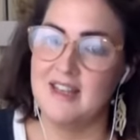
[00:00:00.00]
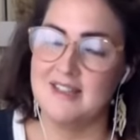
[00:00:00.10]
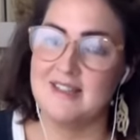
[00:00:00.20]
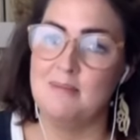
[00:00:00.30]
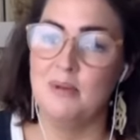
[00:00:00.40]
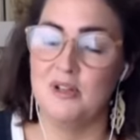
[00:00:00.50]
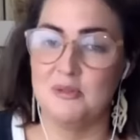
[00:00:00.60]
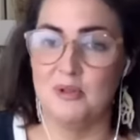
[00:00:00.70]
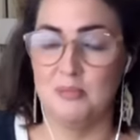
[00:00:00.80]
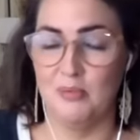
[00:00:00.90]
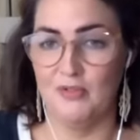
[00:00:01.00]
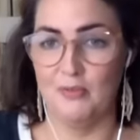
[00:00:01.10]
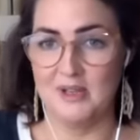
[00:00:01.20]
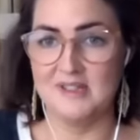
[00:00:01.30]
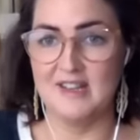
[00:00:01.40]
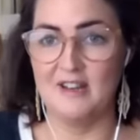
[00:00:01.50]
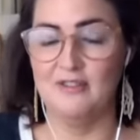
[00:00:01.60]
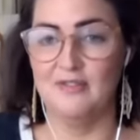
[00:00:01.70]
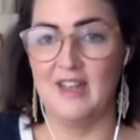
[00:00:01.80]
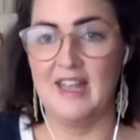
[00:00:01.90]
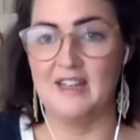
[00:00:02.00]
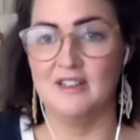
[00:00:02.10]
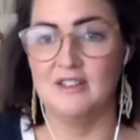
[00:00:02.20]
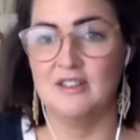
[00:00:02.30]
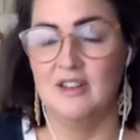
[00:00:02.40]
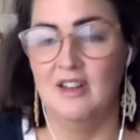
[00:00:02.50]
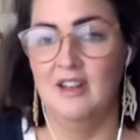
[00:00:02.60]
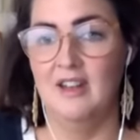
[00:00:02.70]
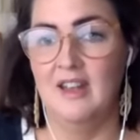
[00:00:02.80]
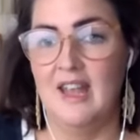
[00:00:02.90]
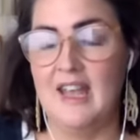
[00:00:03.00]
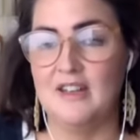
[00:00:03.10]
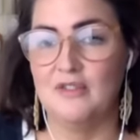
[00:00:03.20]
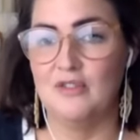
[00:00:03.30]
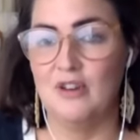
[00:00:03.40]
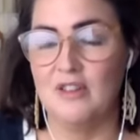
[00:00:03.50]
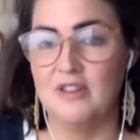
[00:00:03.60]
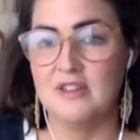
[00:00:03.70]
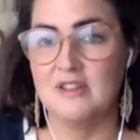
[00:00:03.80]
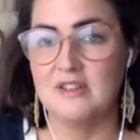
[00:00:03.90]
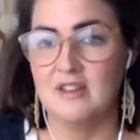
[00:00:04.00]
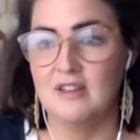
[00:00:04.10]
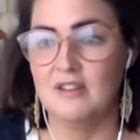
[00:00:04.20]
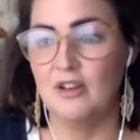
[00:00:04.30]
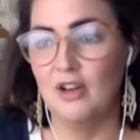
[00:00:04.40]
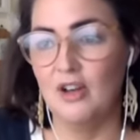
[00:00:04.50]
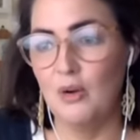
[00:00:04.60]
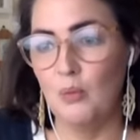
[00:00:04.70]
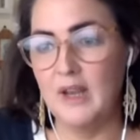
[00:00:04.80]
as simple as possible for myself and and for others. That at